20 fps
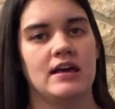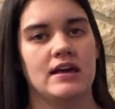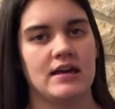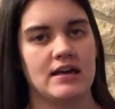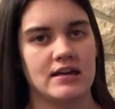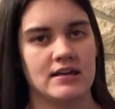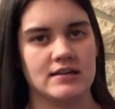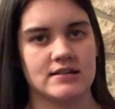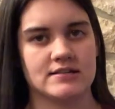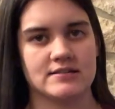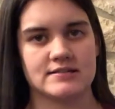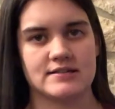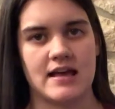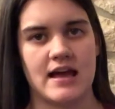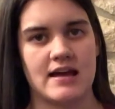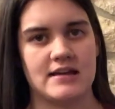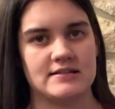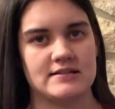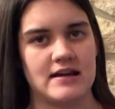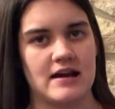is
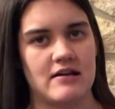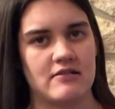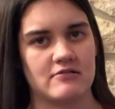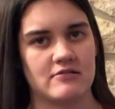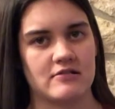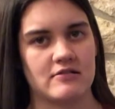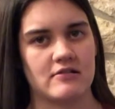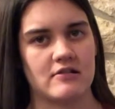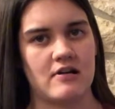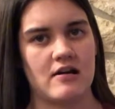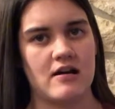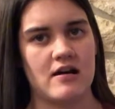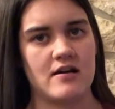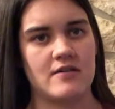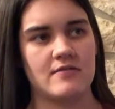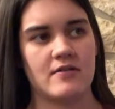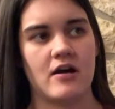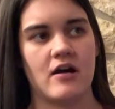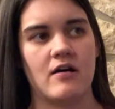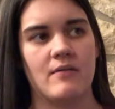head down or not.
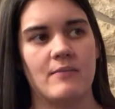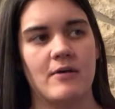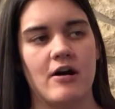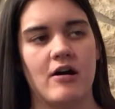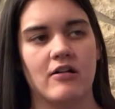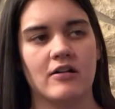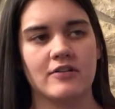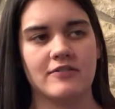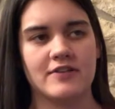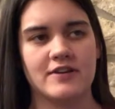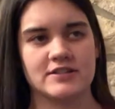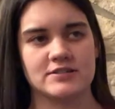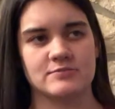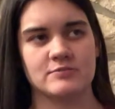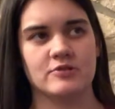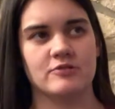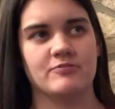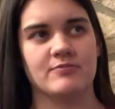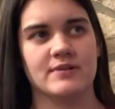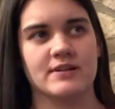Um, all of his
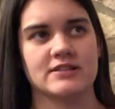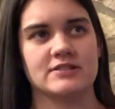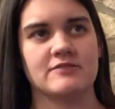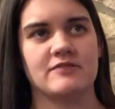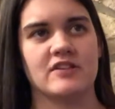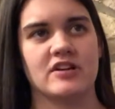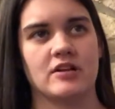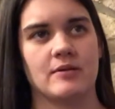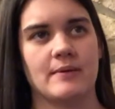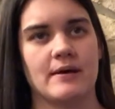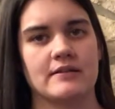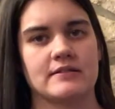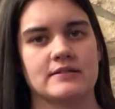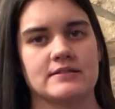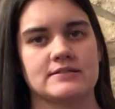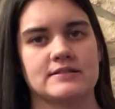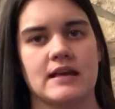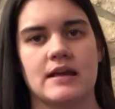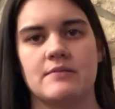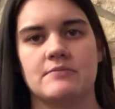movements feel about the
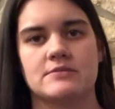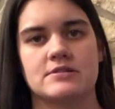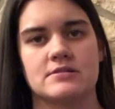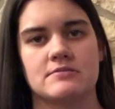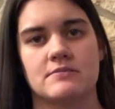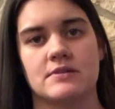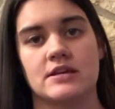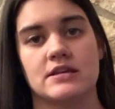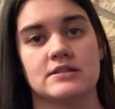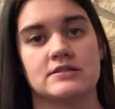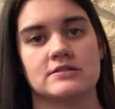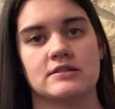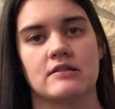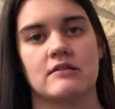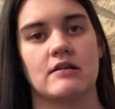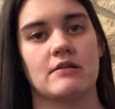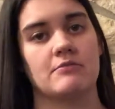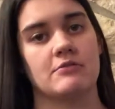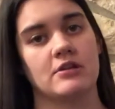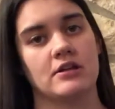same to me, so
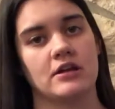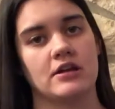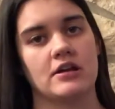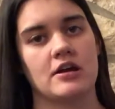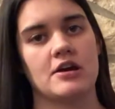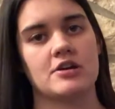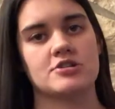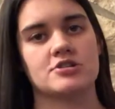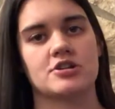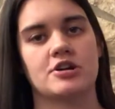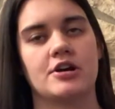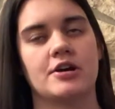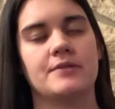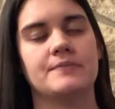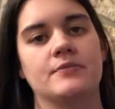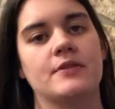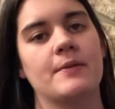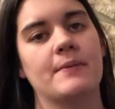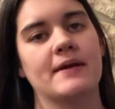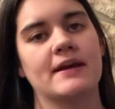I'm really not sure.
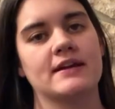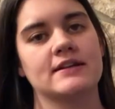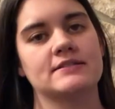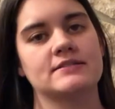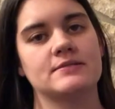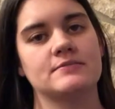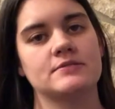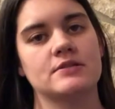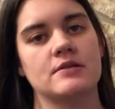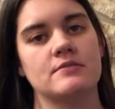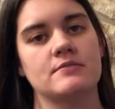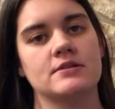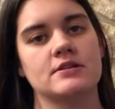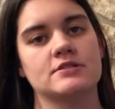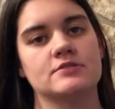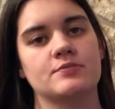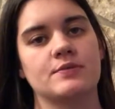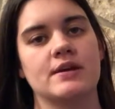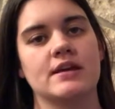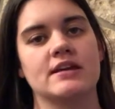The biggest symptom
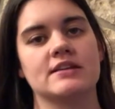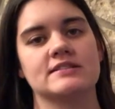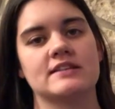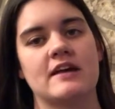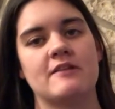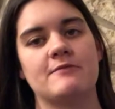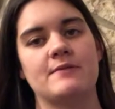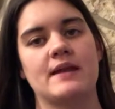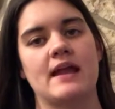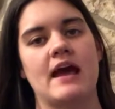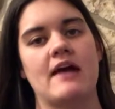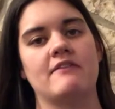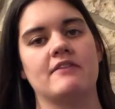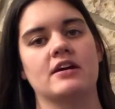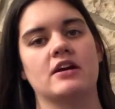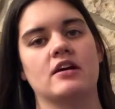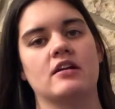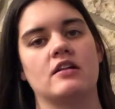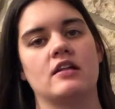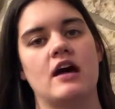this week is I've been
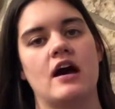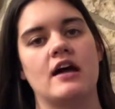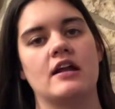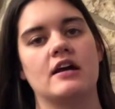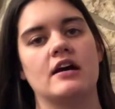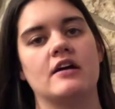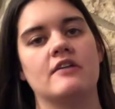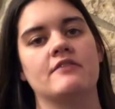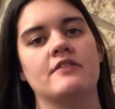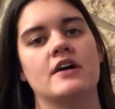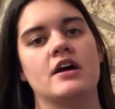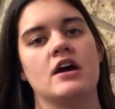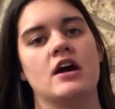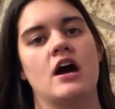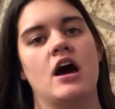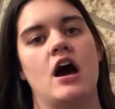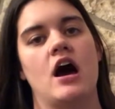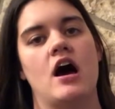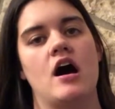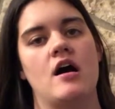having a lot of
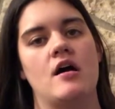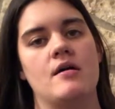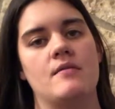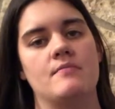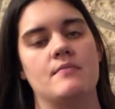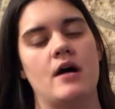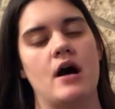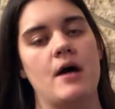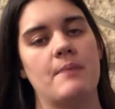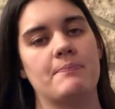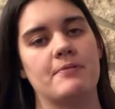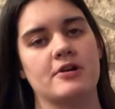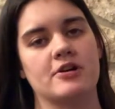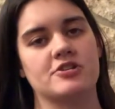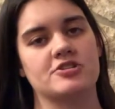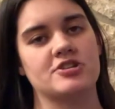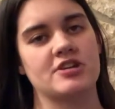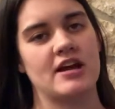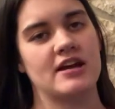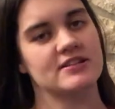um, upper
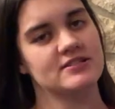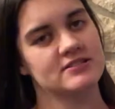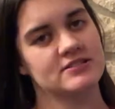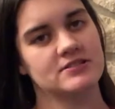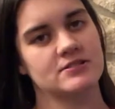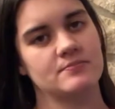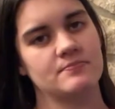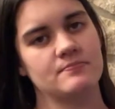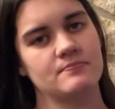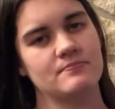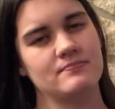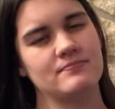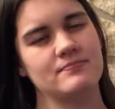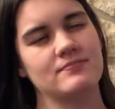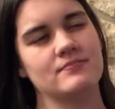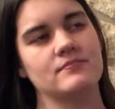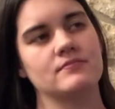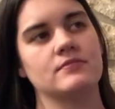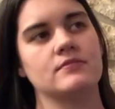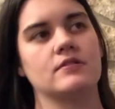chest,
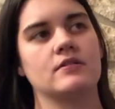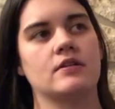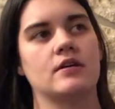mm,